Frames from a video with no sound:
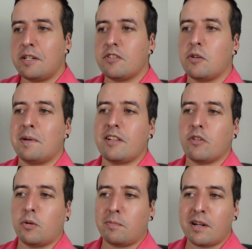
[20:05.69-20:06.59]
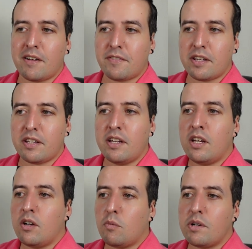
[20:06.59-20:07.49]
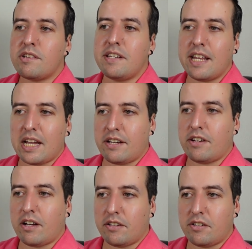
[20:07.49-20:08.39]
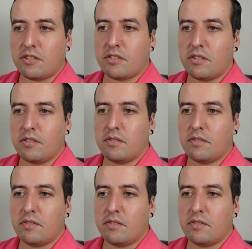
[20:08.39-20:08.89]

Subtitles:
so my total profit was $9.